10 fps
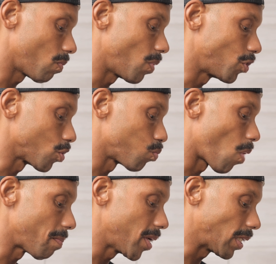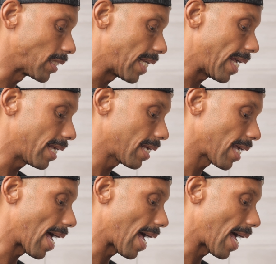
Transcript: with just one meal a day.